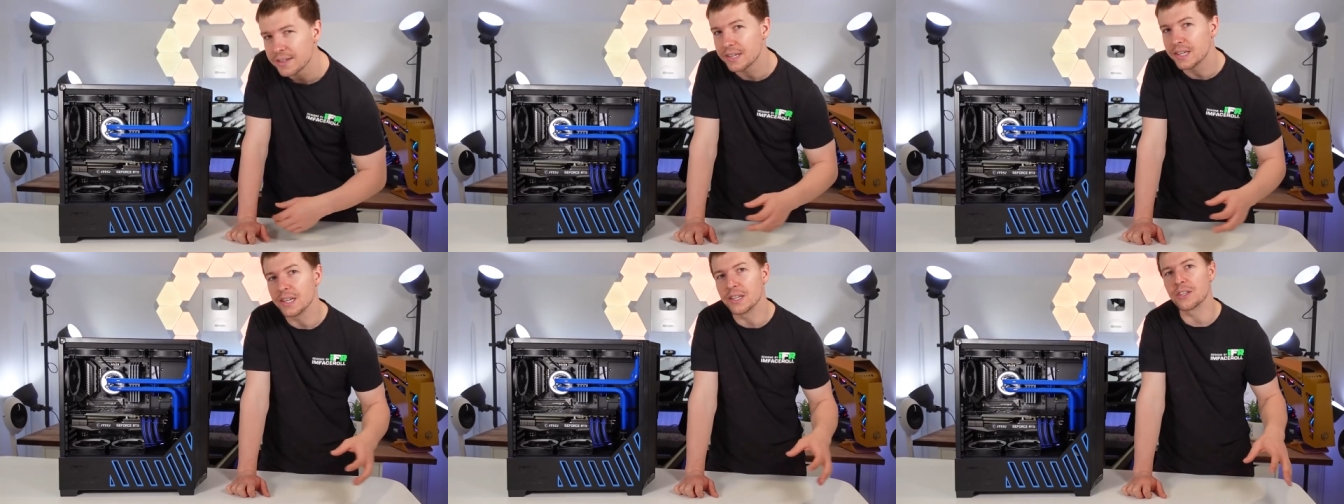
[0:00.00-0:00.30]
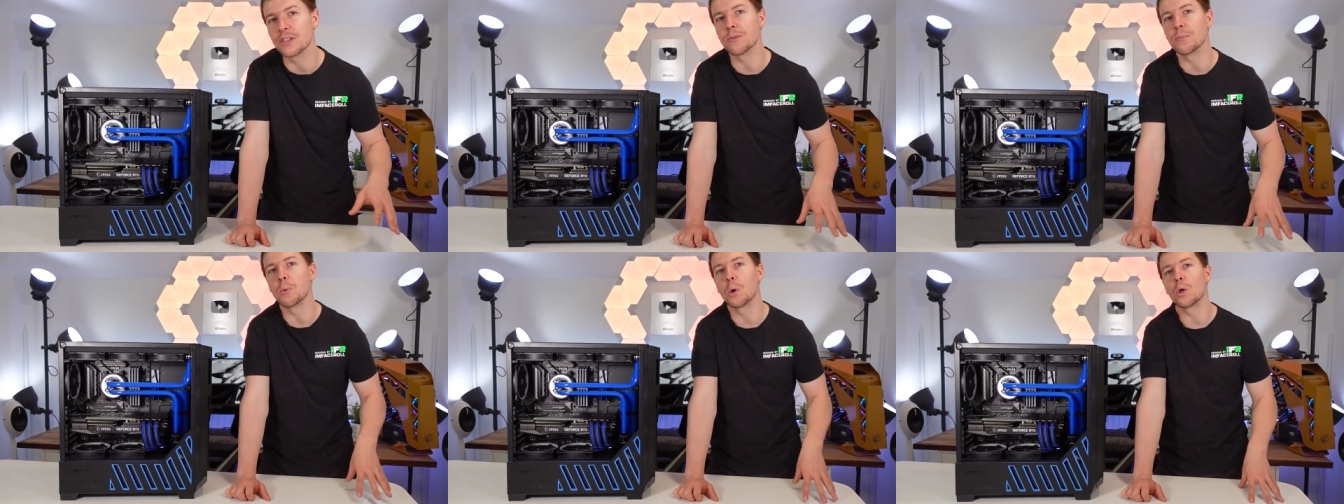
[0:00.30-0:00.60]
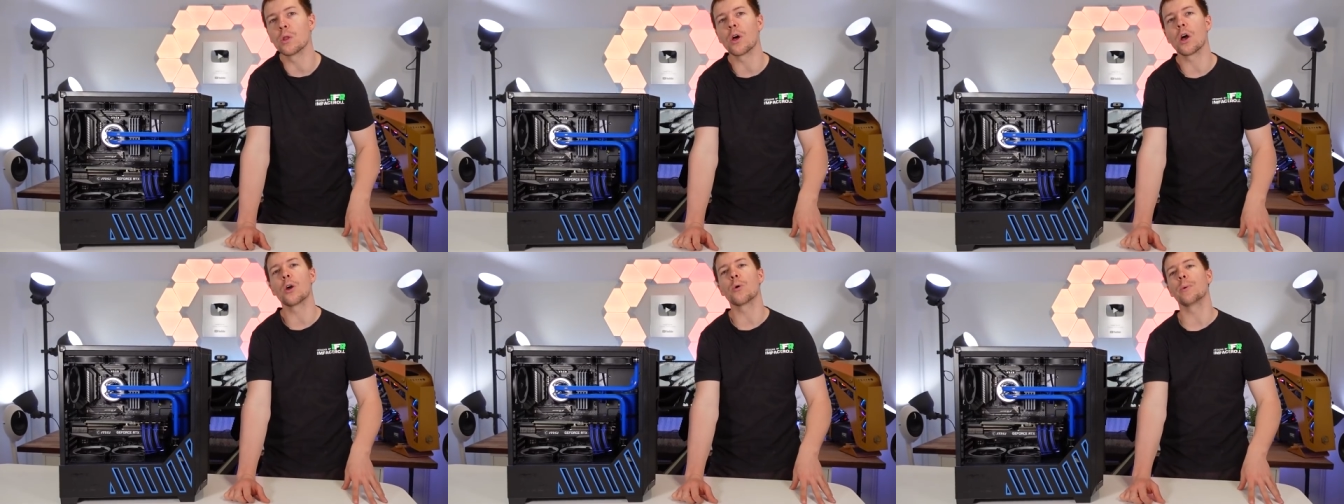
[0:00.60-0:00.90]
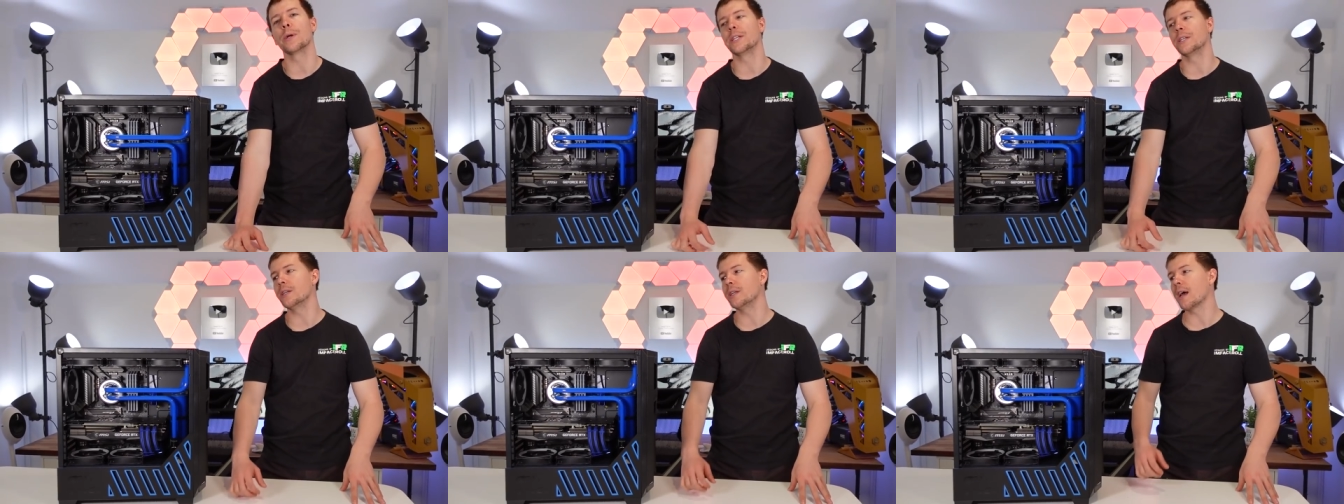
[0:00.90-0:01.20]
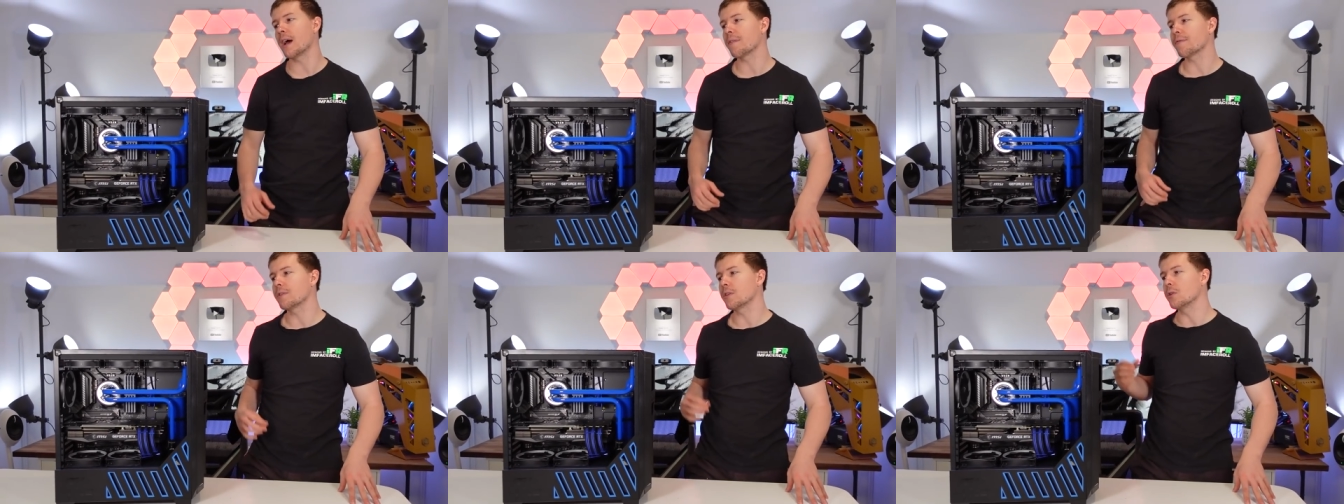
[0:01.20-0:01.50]
system, although we did
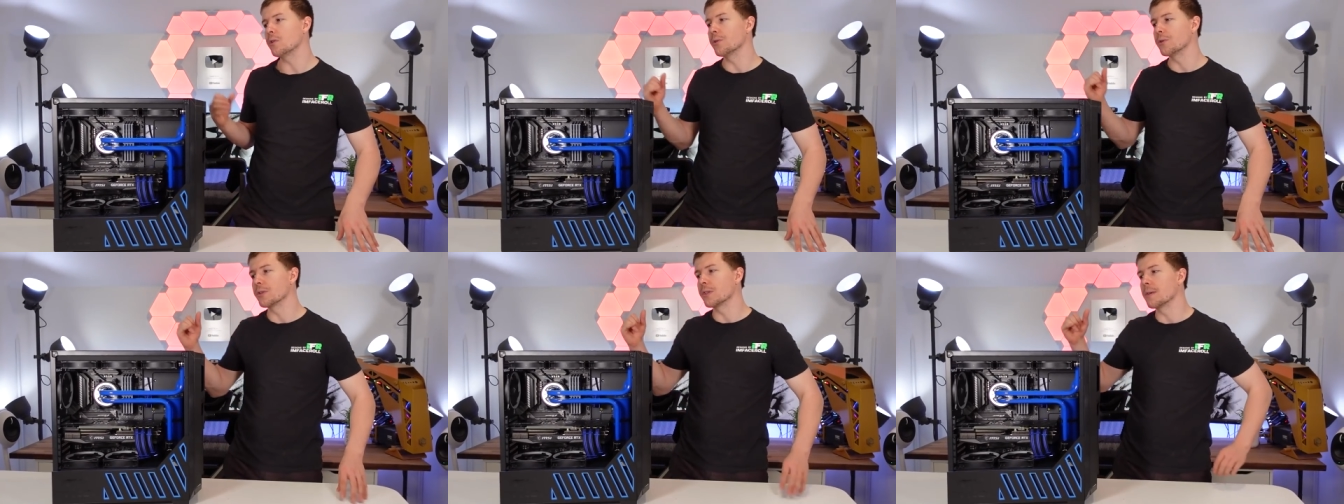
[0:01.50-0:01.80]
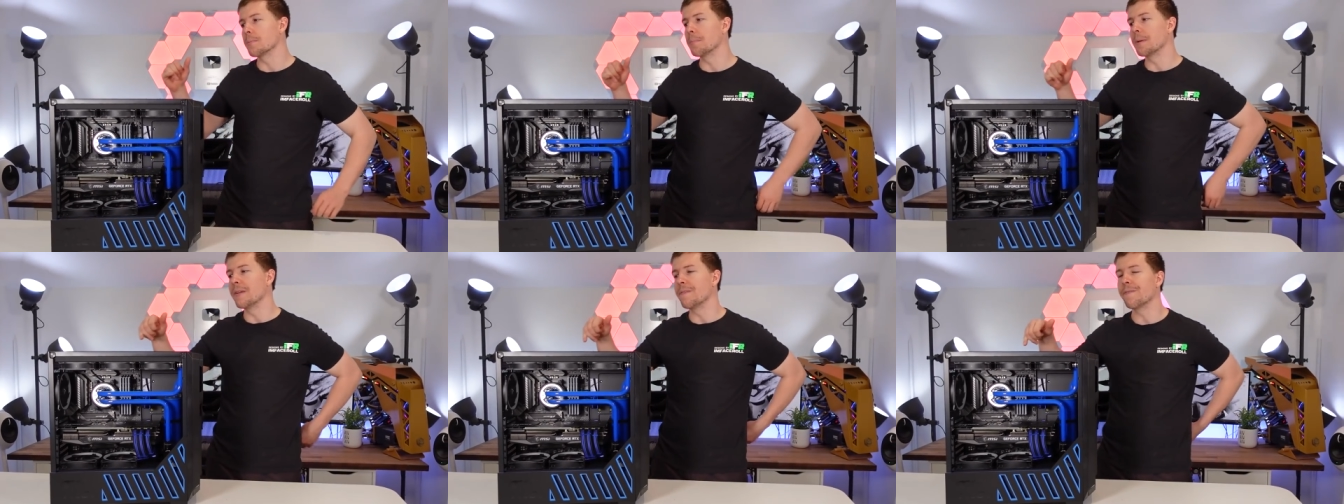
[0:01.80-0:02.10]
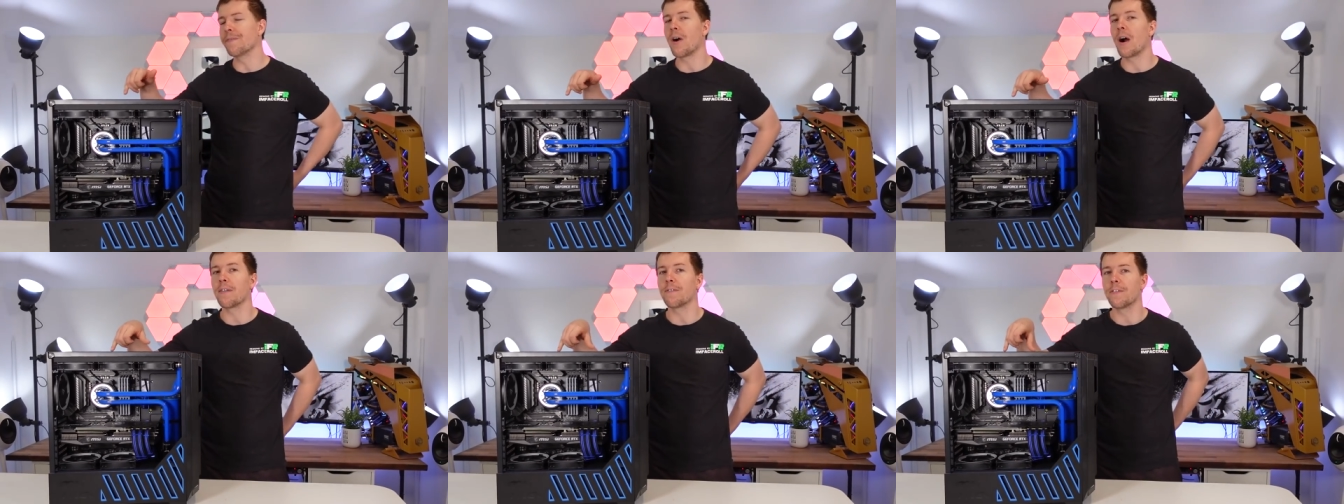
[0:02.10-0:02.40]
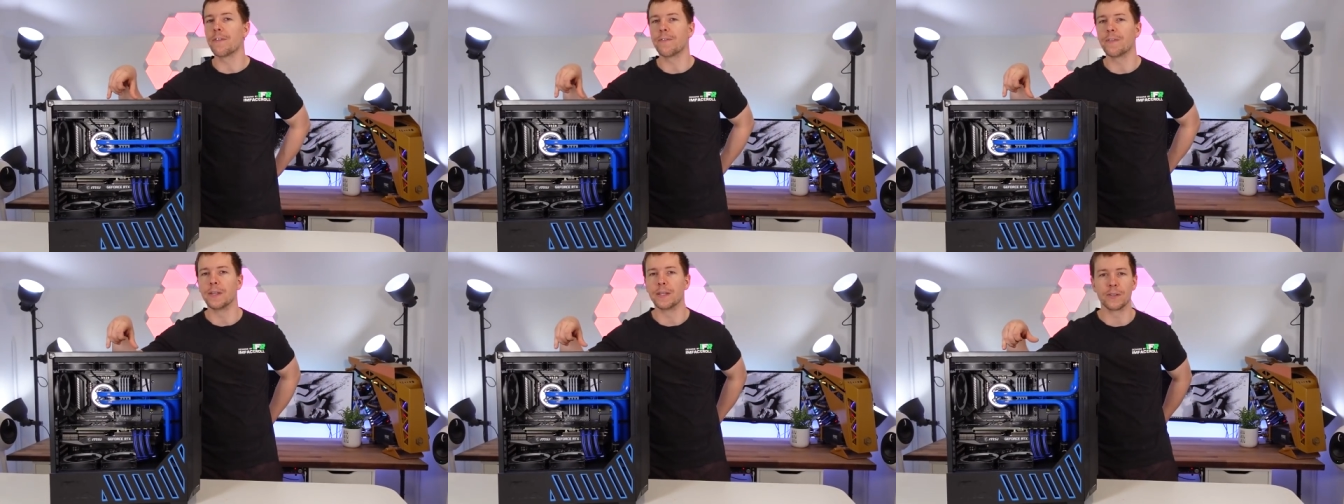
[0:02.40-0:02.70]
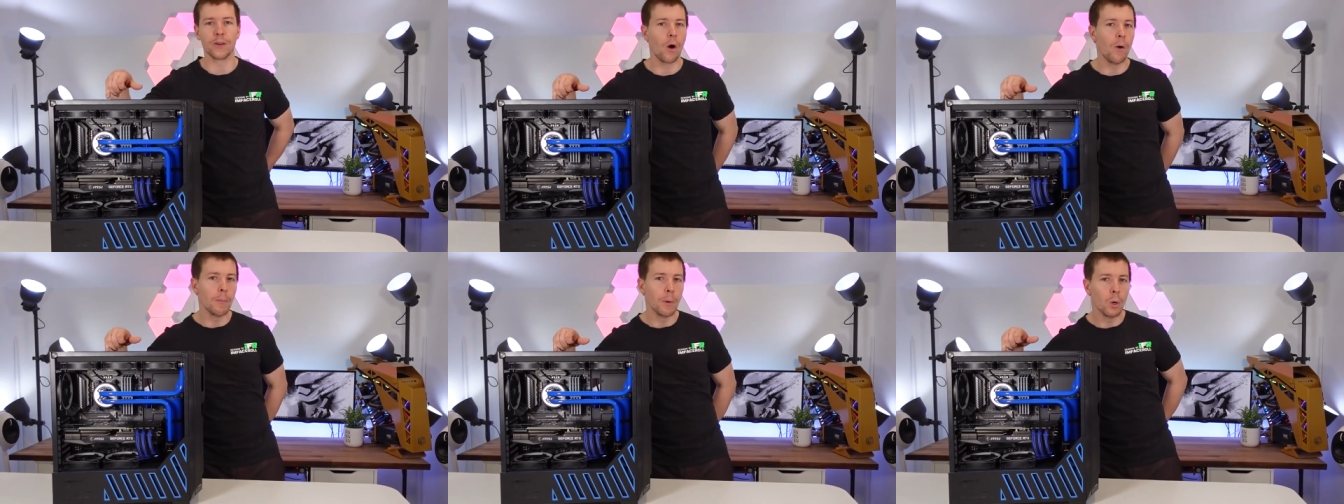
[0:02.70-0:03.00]
have to use the B550
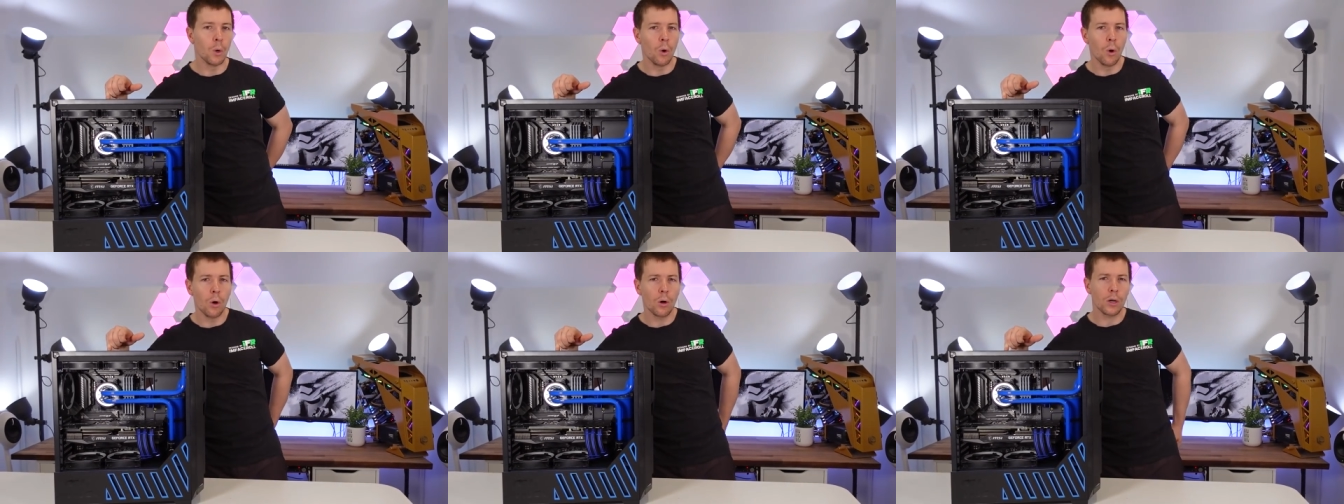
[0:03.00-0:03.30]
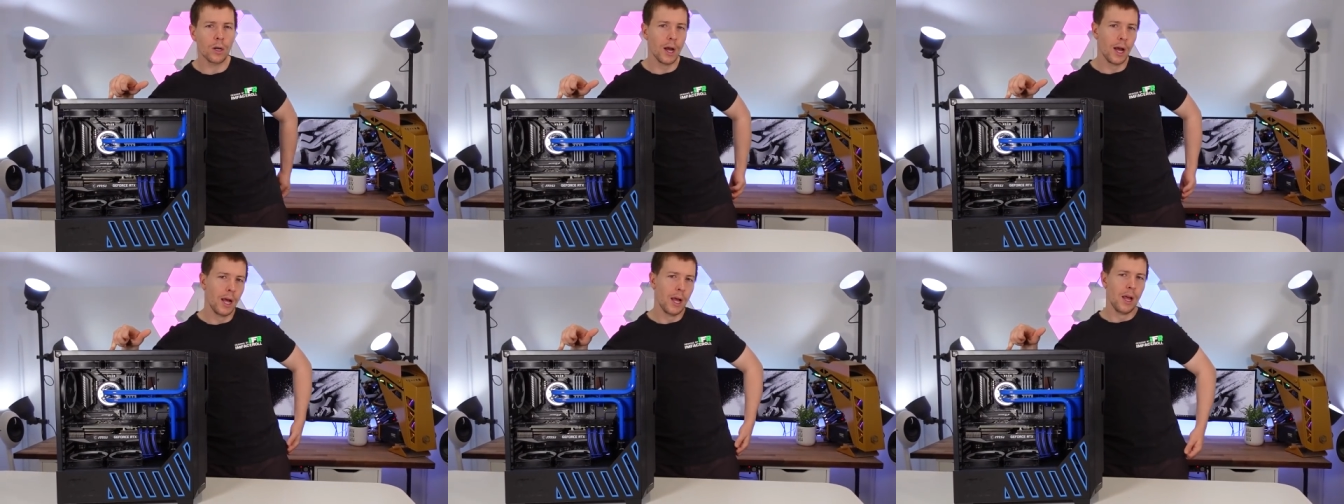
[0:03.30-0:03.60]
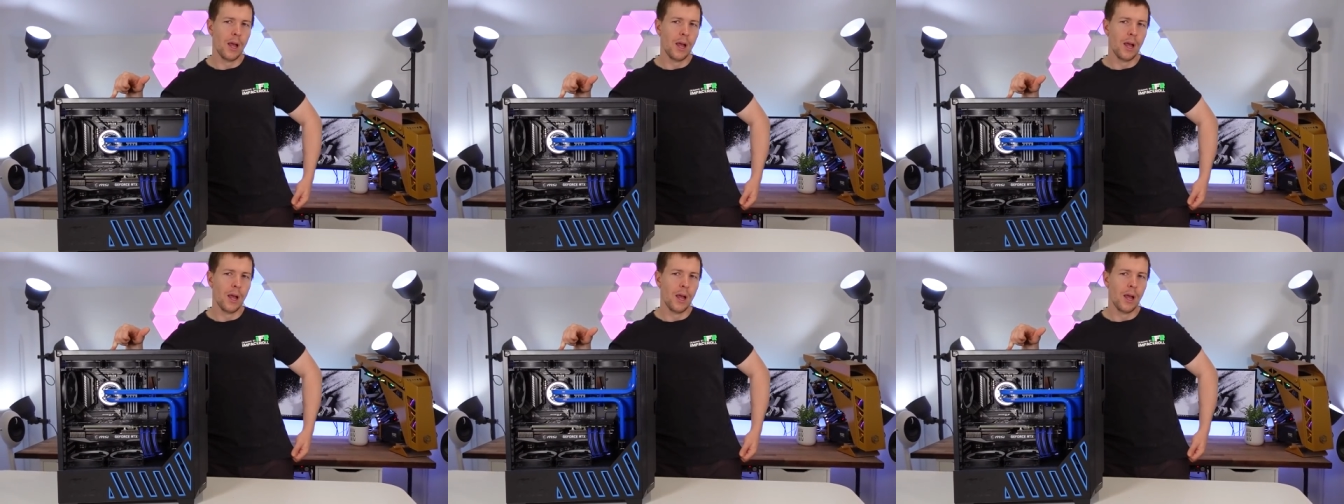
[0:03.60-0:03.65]
Tomahawk.